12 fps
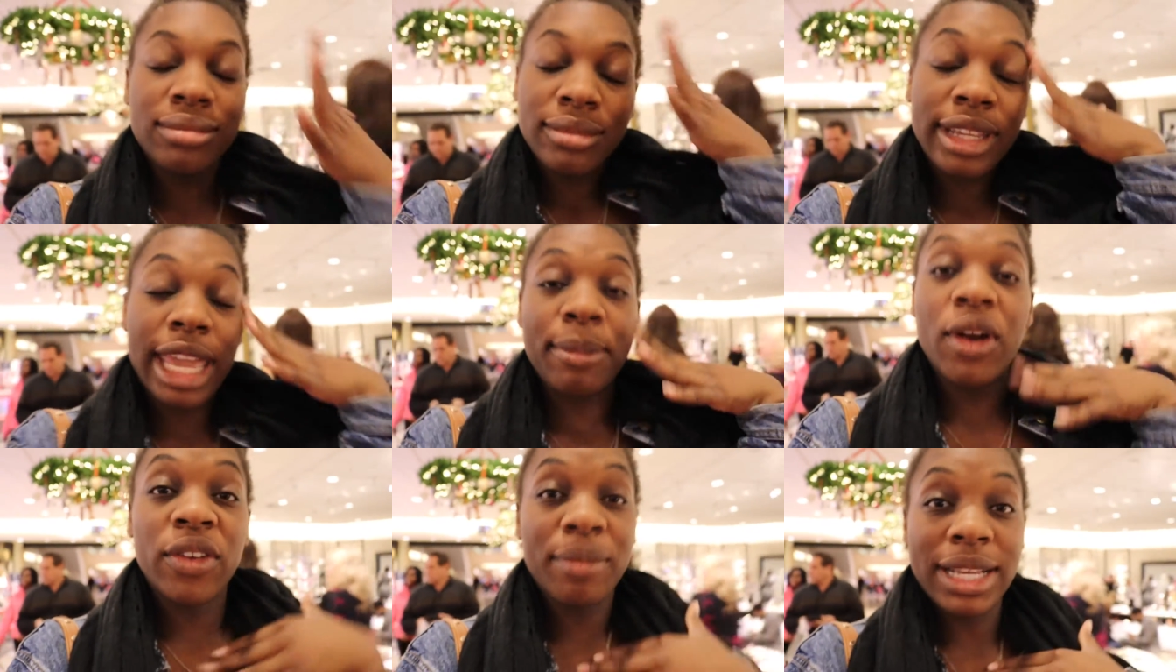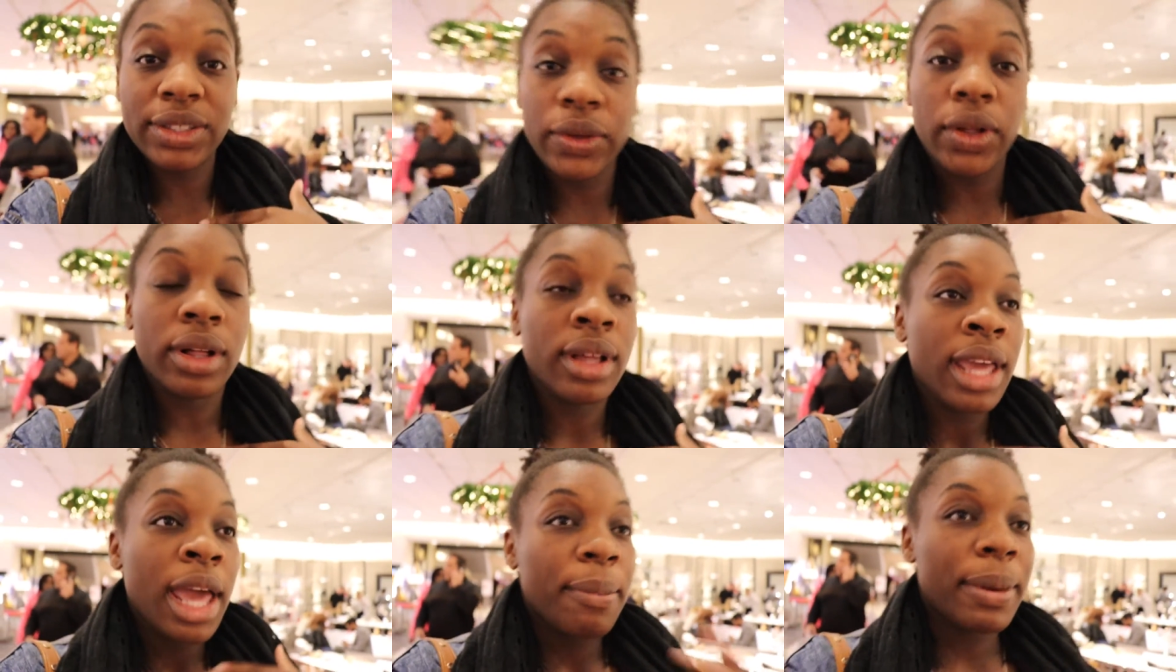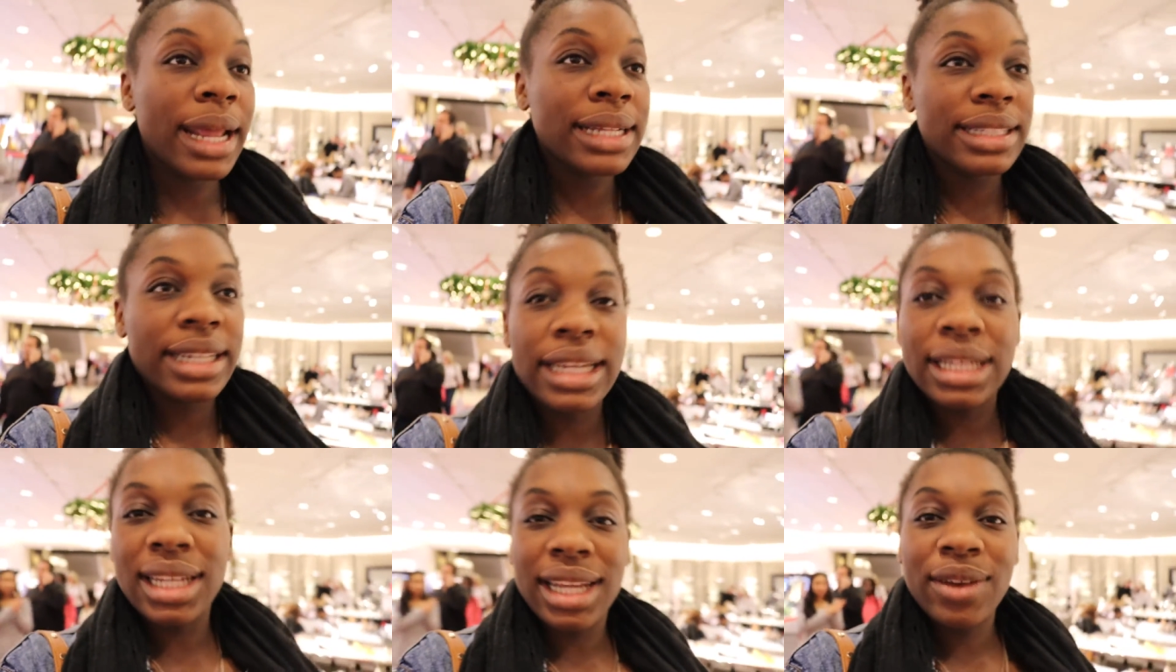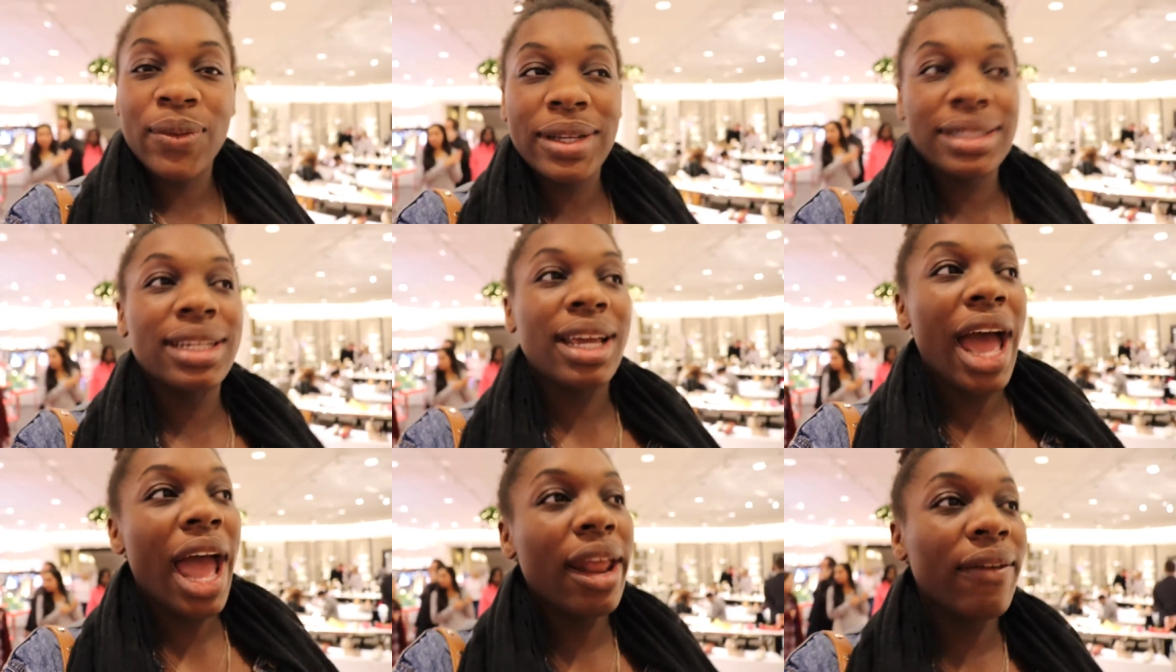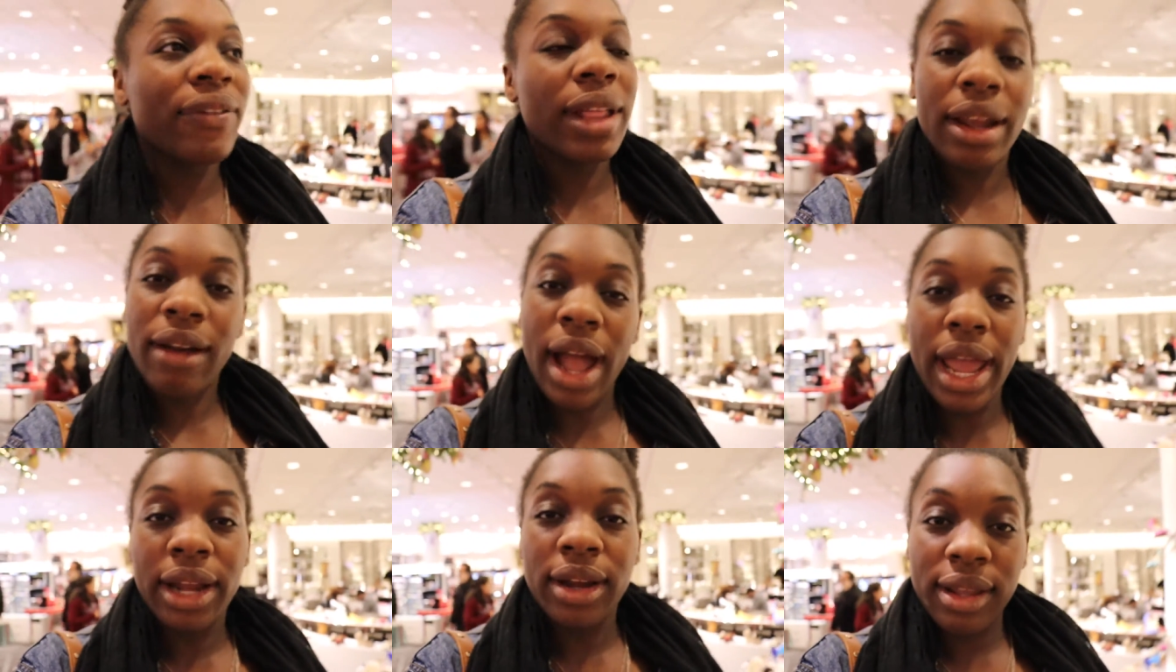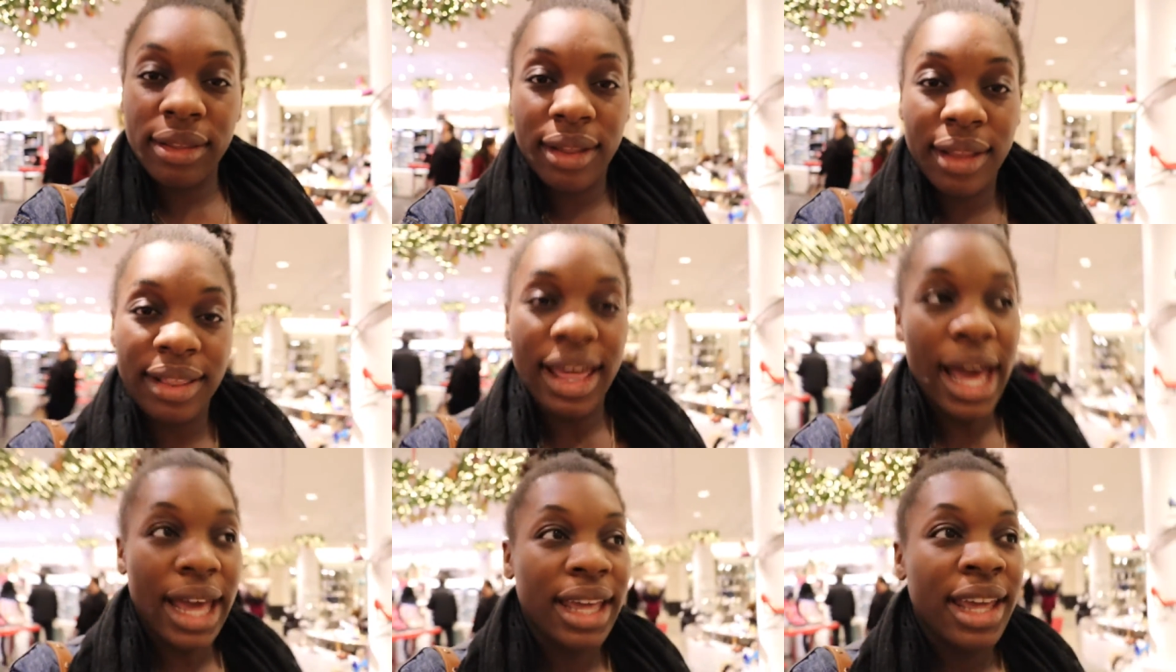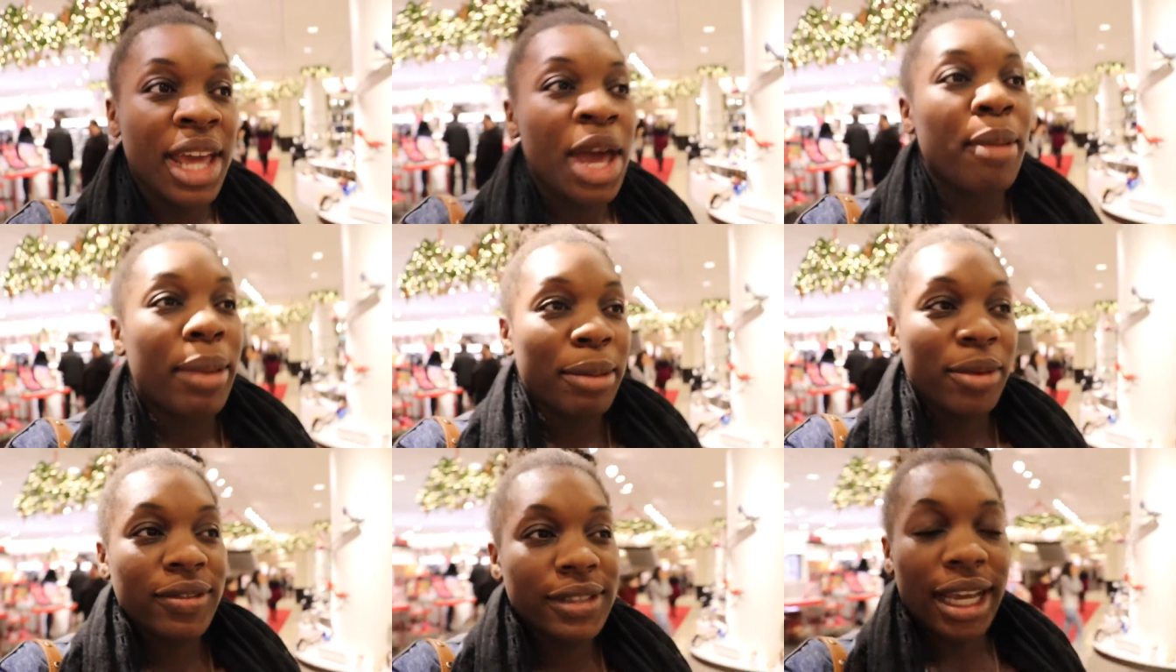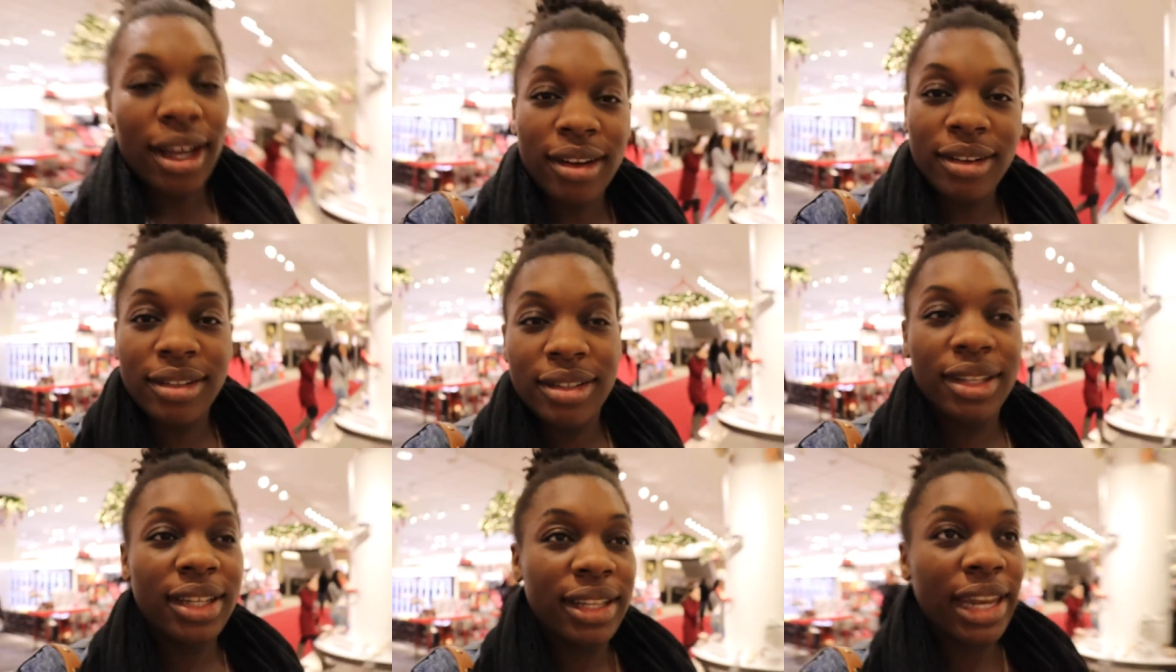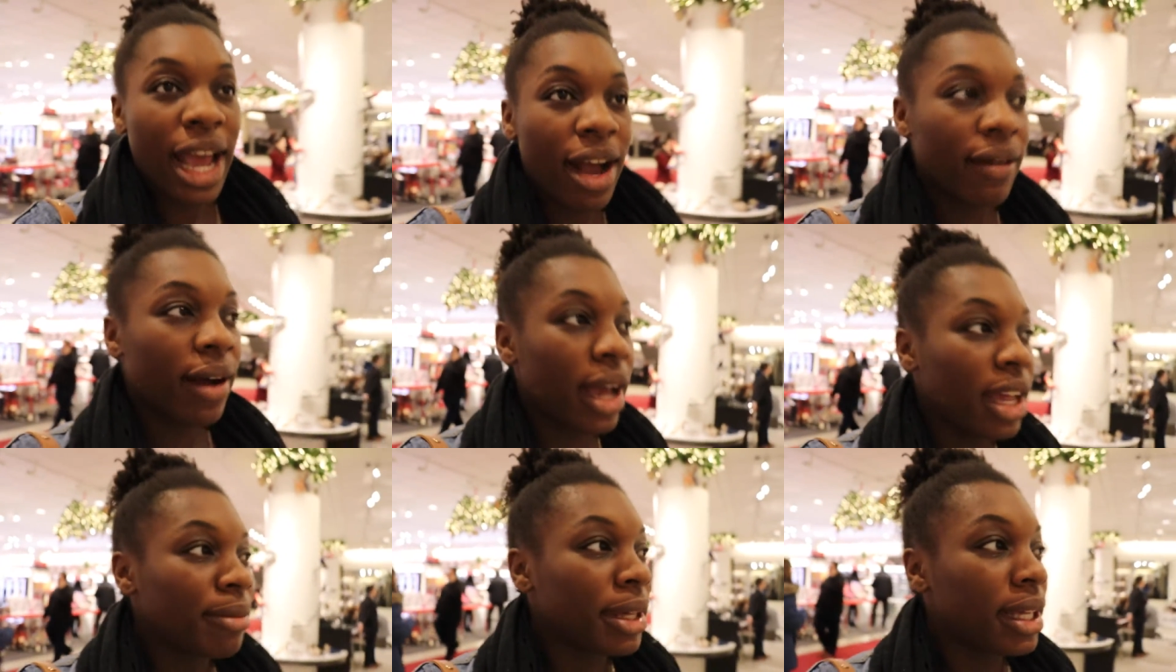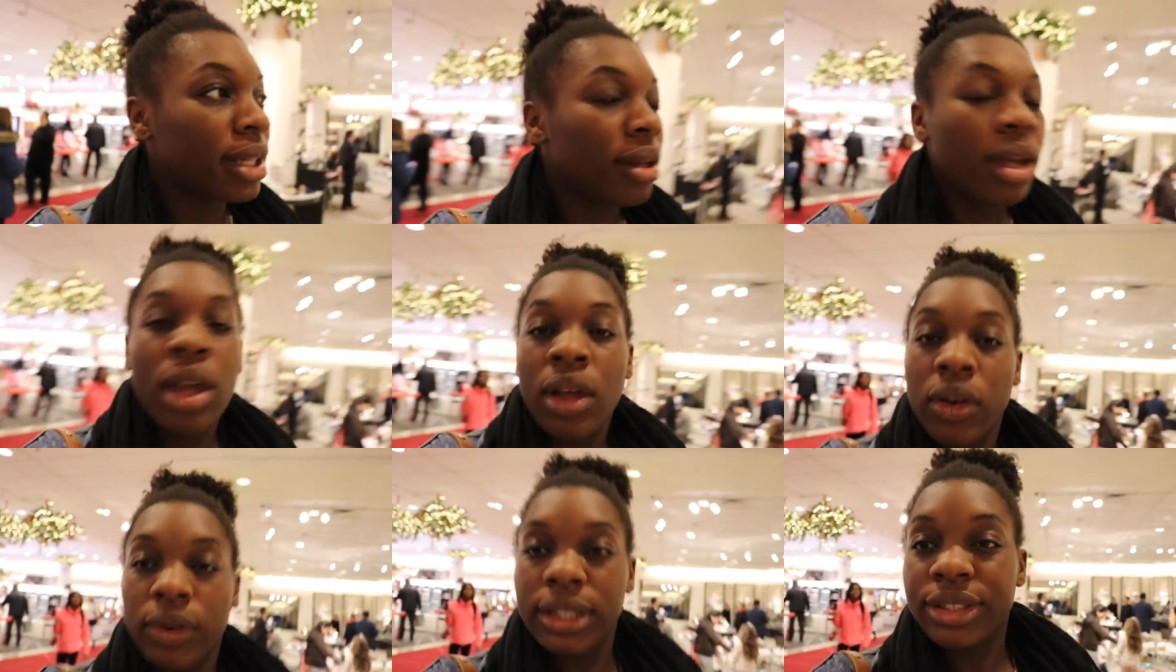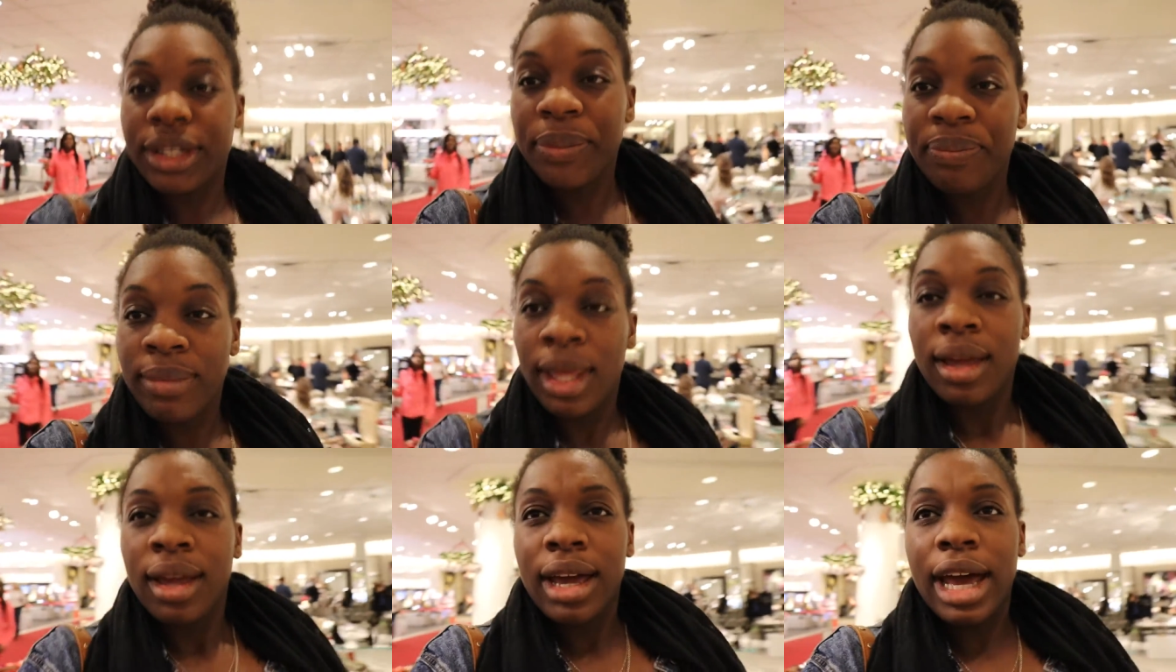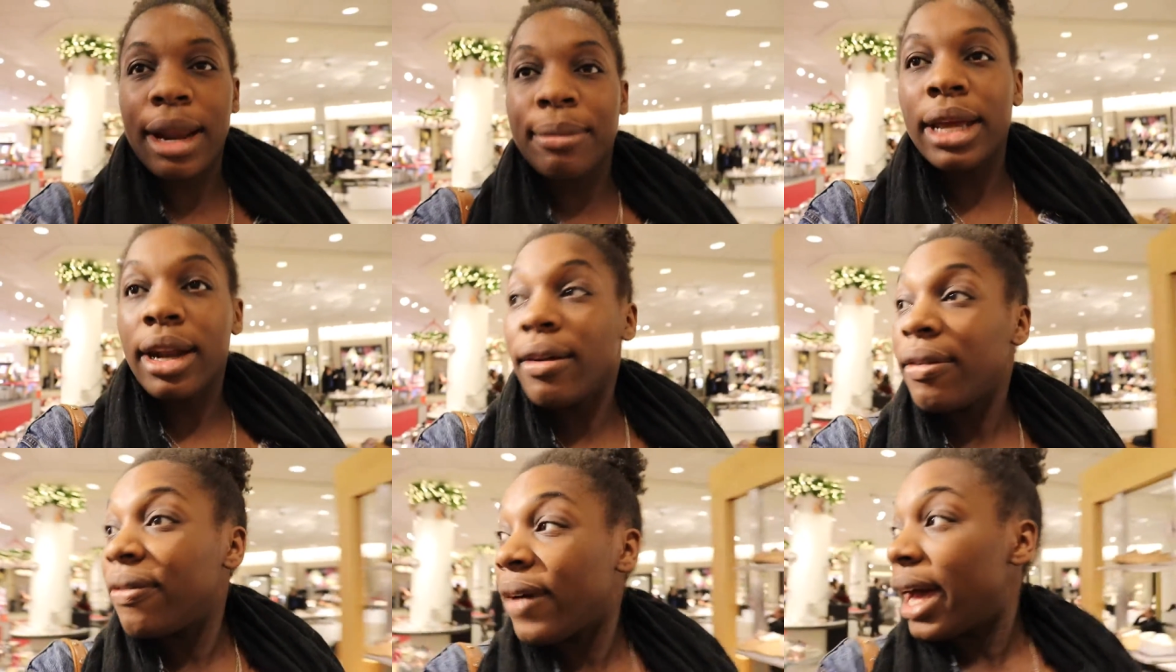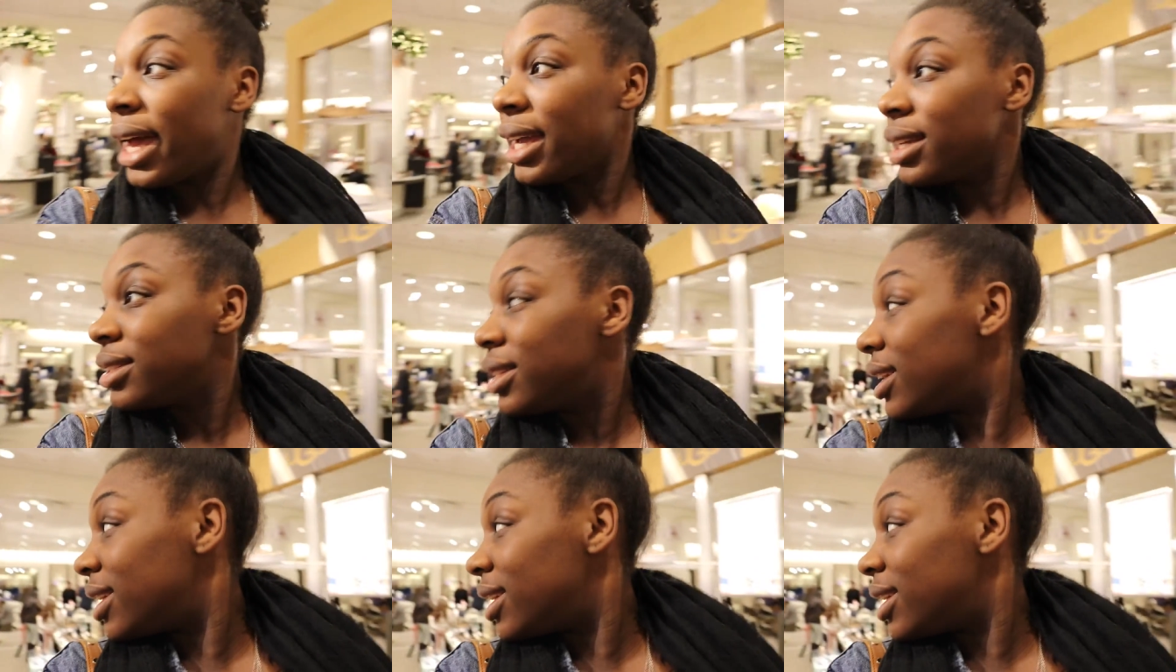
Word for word: came over my soul, but I did. It wasn't, I didn't feel like crying or anything like that, but I moved out. Now I'm in Nordstrom, and I'm gonna find